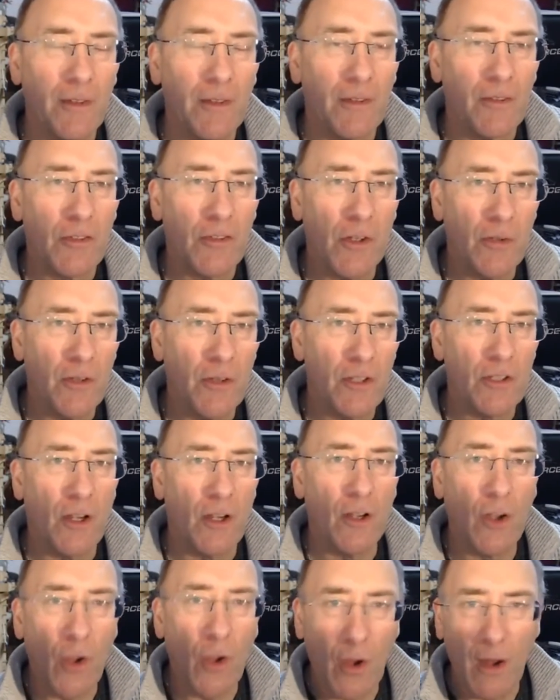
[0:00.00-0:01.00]
So there's a
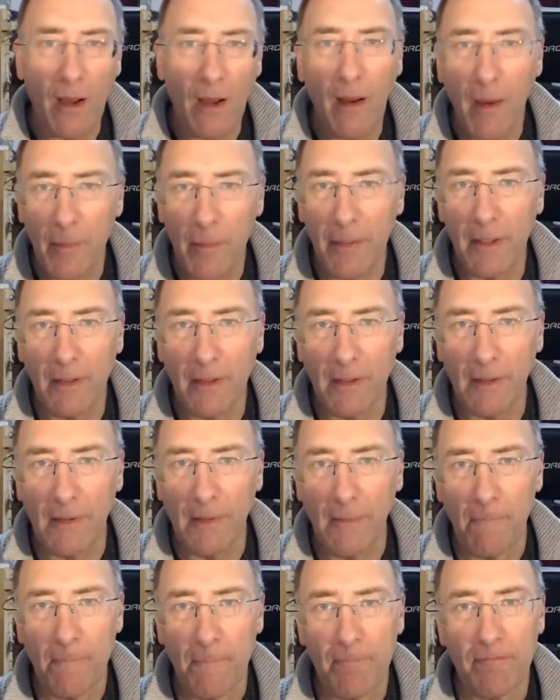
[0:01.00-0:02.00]
lot happening,
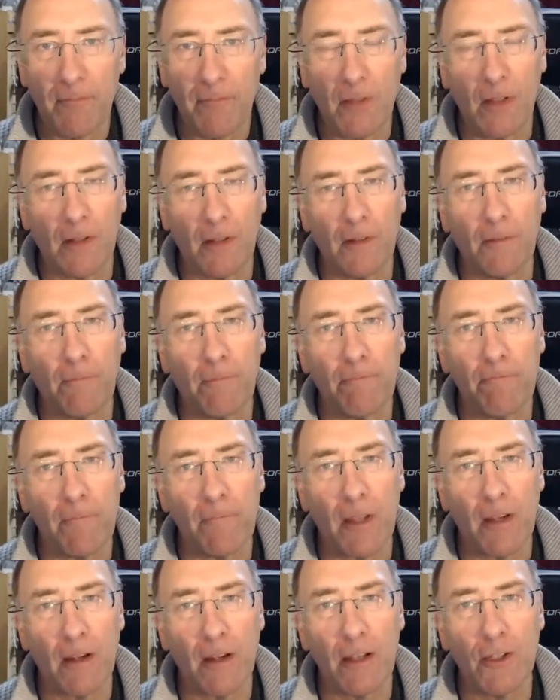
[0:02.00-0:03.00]

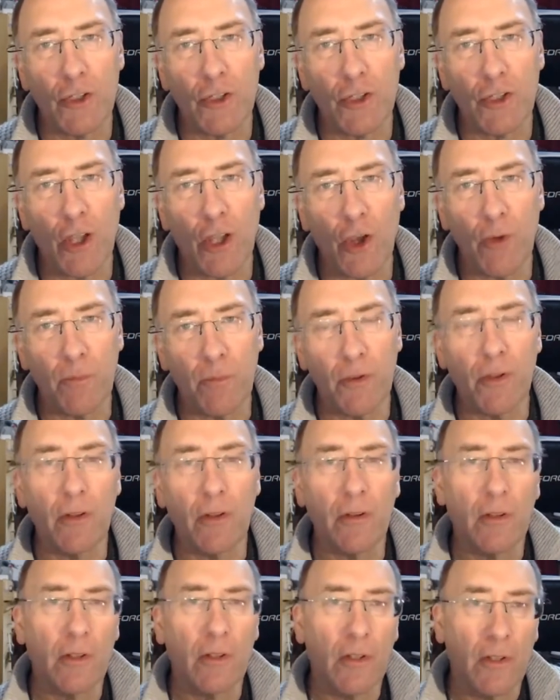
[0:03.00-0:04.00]
and I just hope
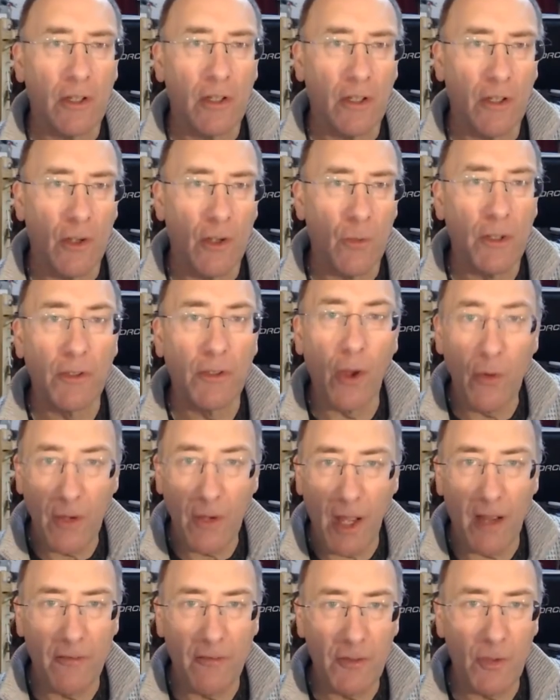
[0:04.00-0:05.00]
that we don't
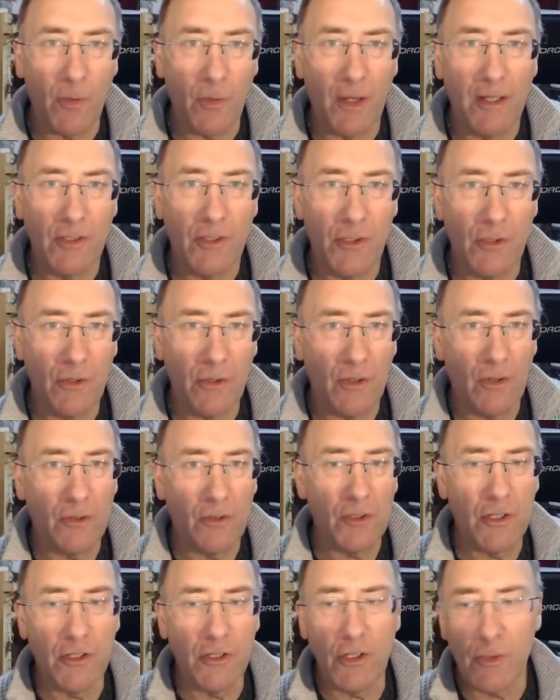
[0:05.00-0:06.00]
have to wait too long.
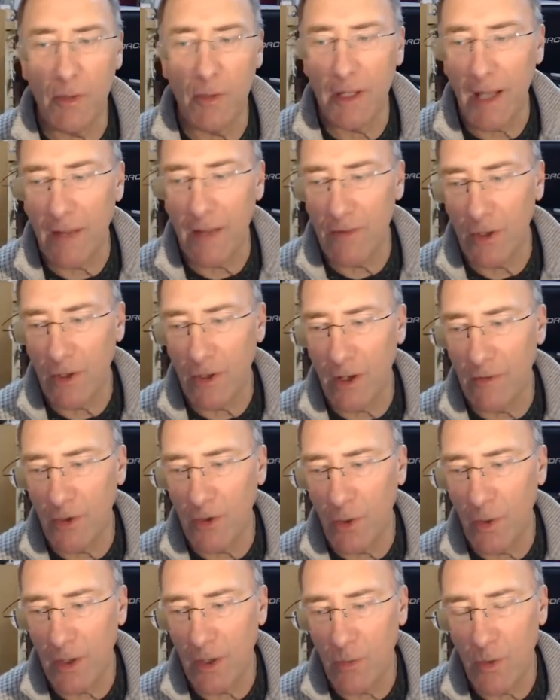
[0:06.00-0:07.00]
So I just wanted to have a
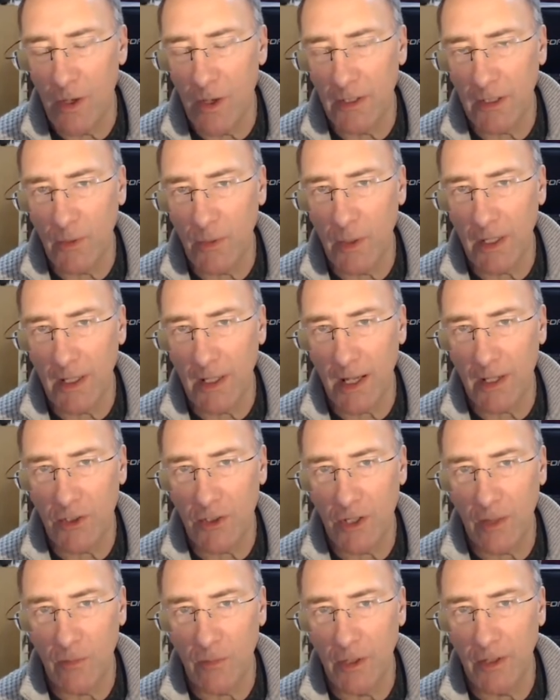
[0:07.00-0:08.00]
quick word, a quick
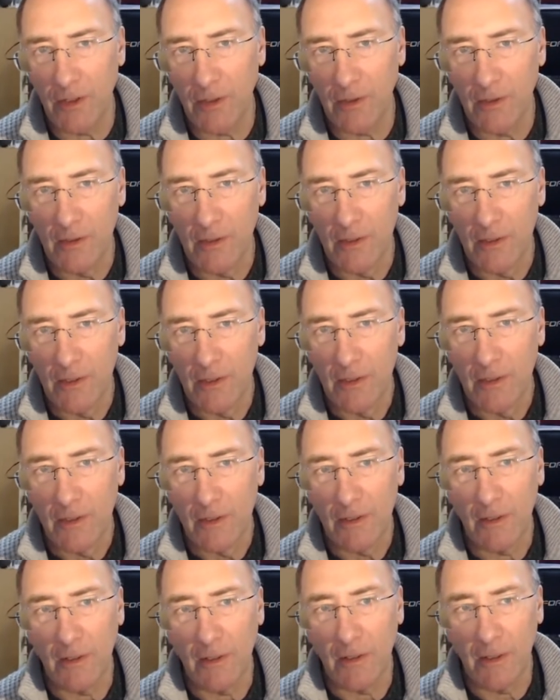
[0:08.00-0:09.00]
catch up with you,
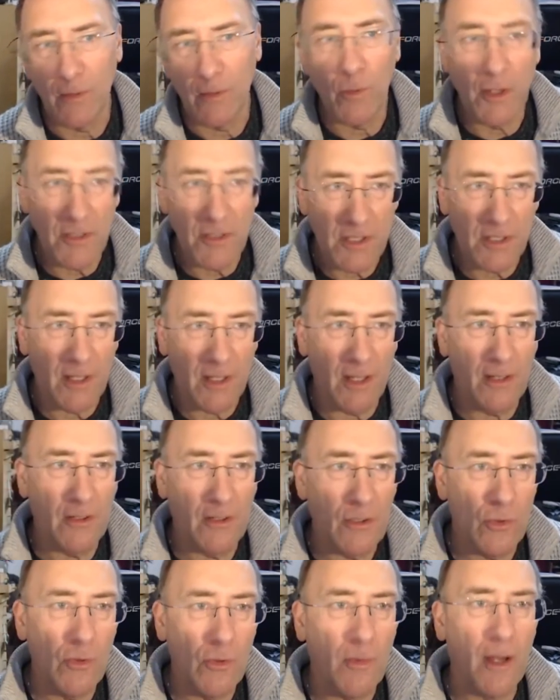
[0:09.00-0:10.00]
and once again
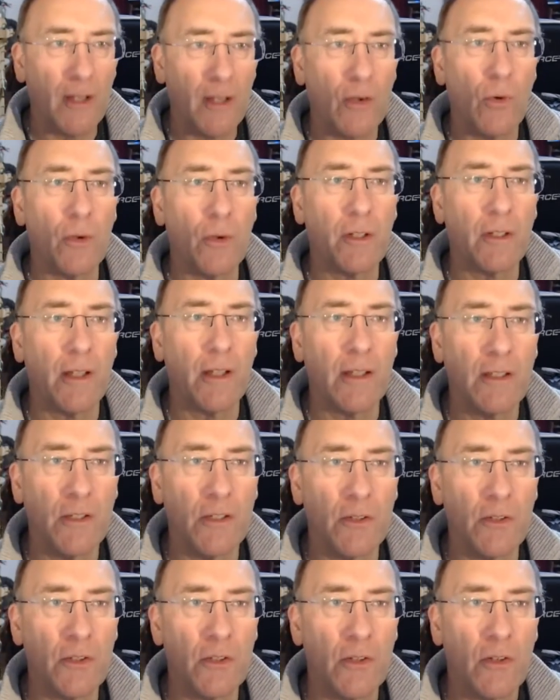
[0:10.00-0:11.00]
to all my
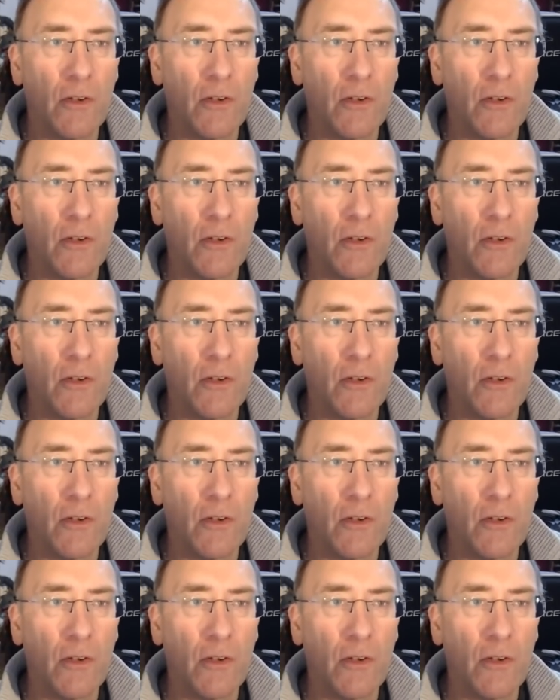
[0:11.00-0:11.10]
coordinators.